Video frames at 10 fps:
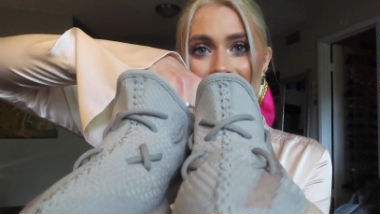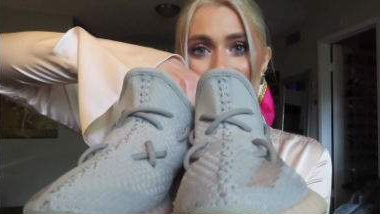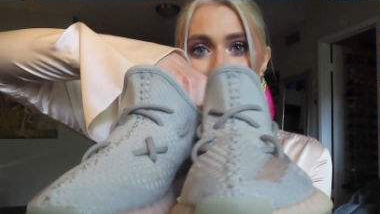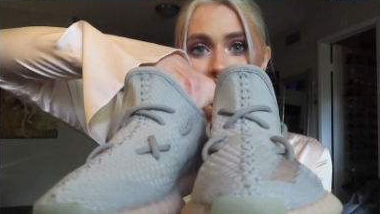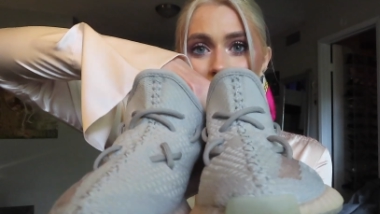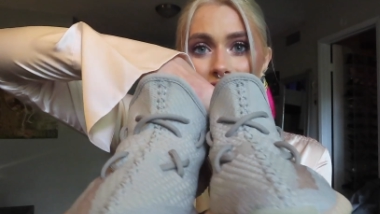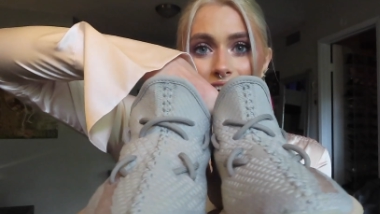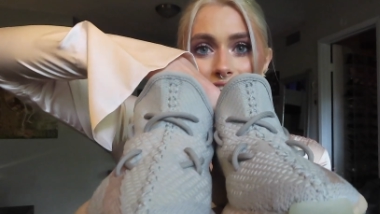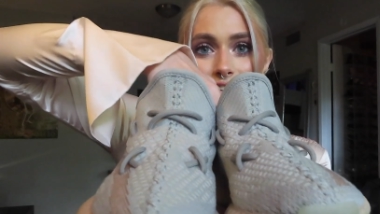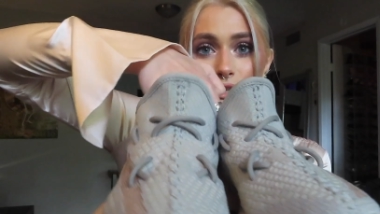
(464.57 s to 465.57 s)
These
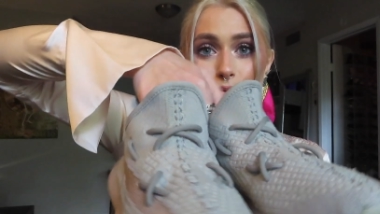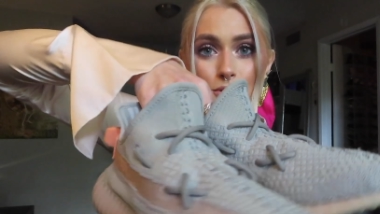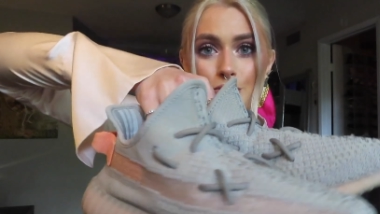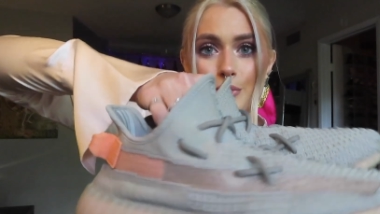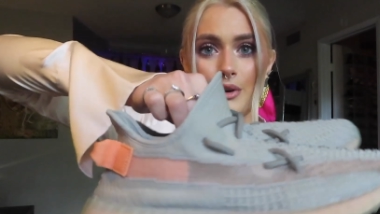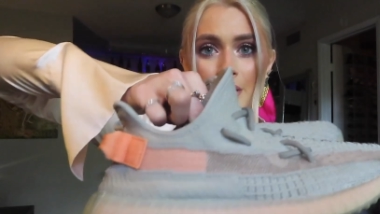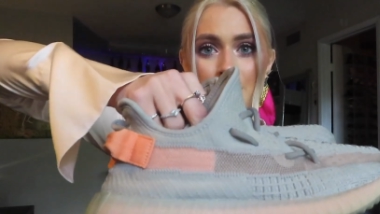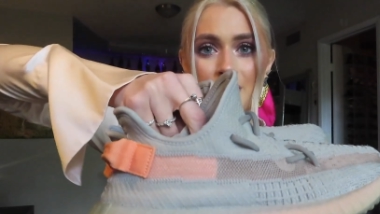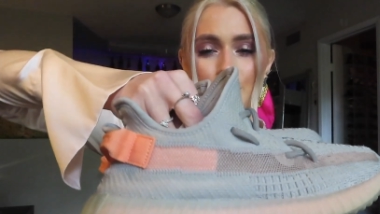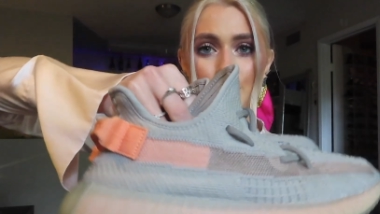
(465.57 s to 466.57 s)
are the True
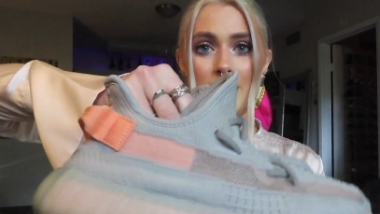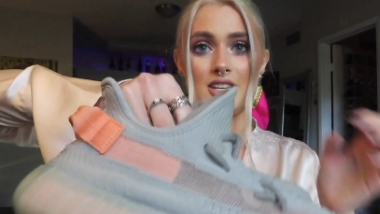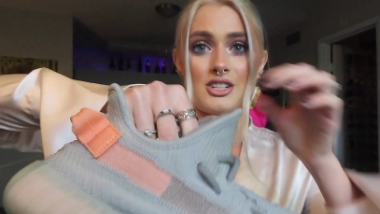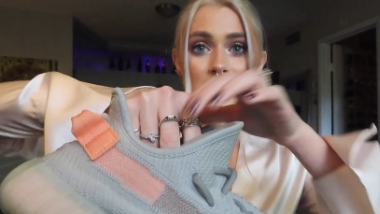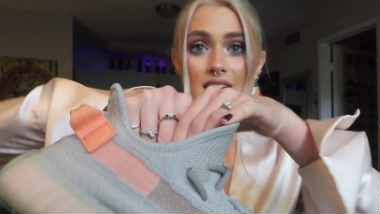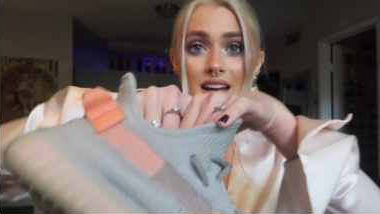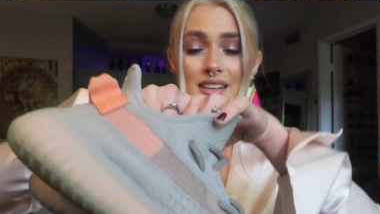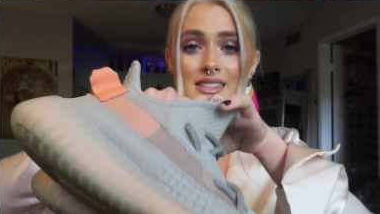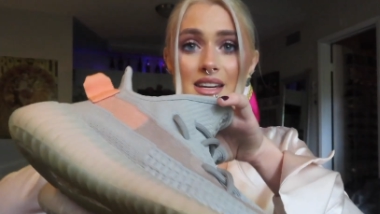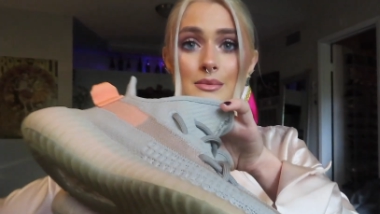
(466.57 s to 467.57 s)
Forms, which
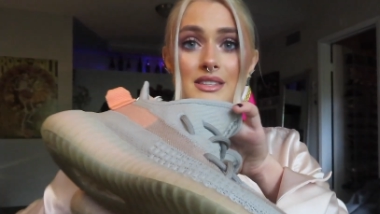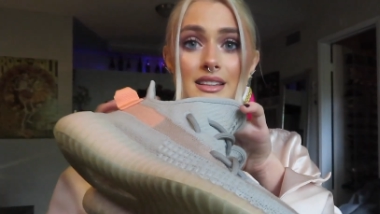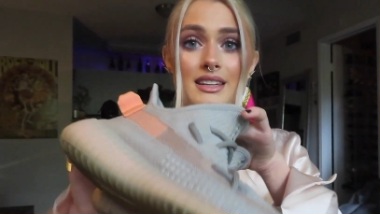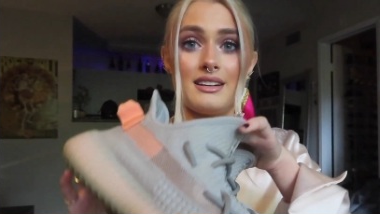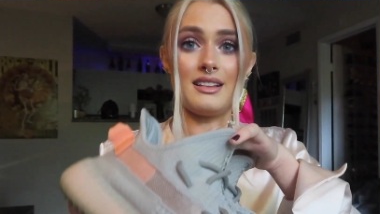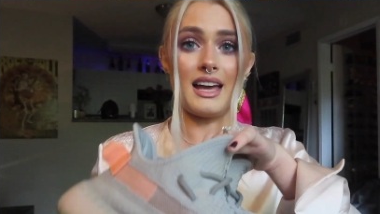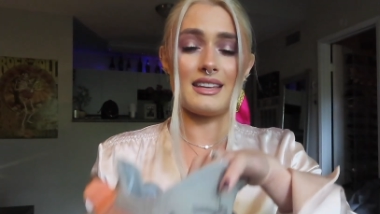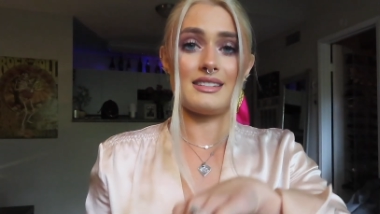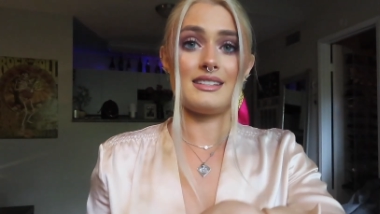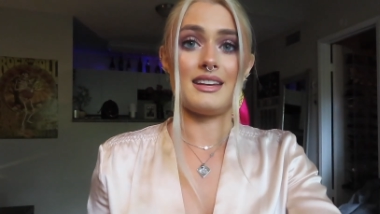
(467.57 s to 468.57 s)
honestly I was a little
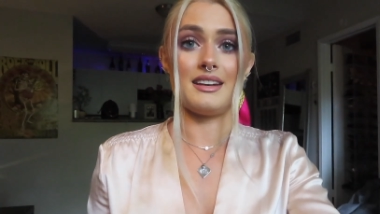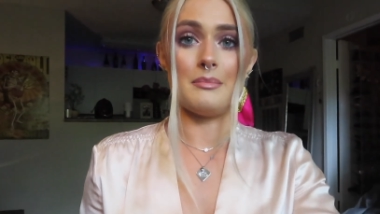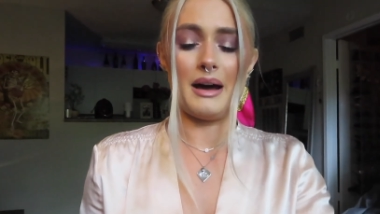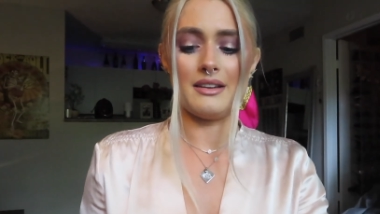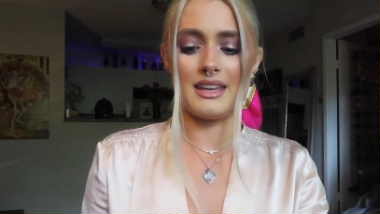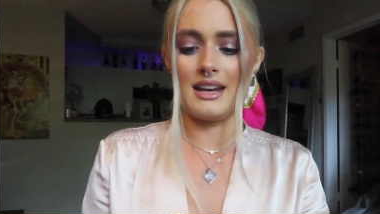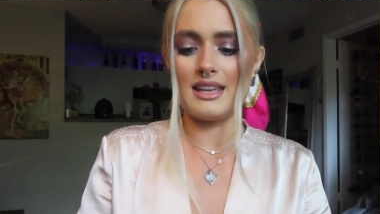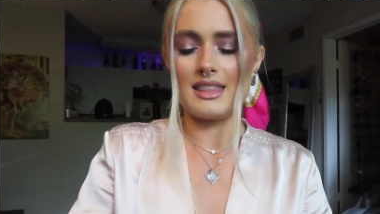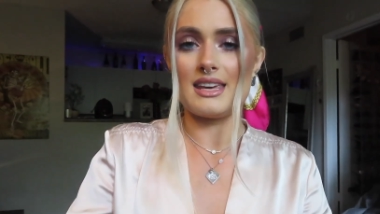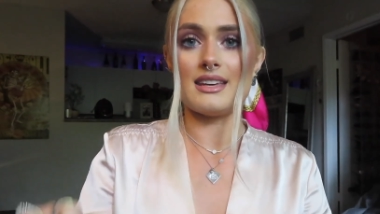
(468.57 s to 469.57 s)
hesitant about
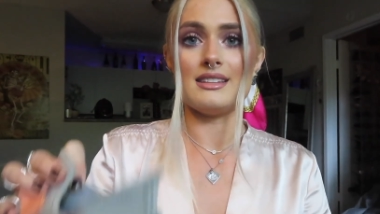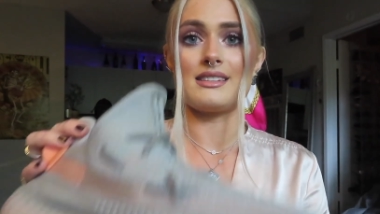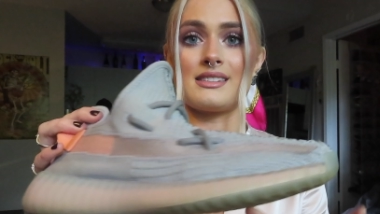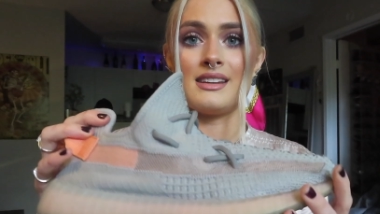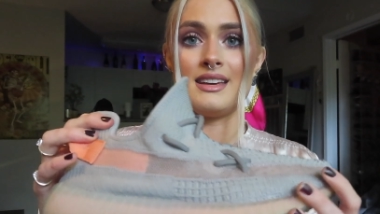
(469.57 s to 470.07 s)
getting these